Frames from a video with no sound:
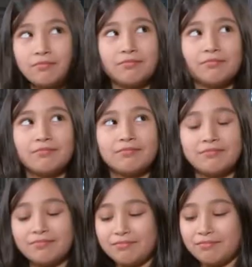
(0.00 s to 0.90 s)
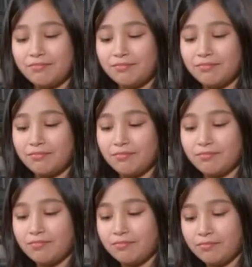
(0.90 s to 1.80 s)

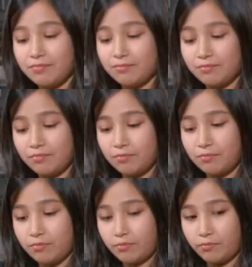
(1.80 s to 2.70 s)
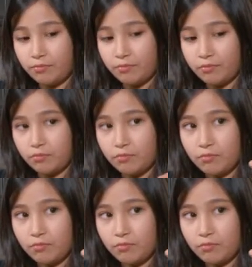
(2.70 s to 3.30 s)
No words are spoken by the person on screen.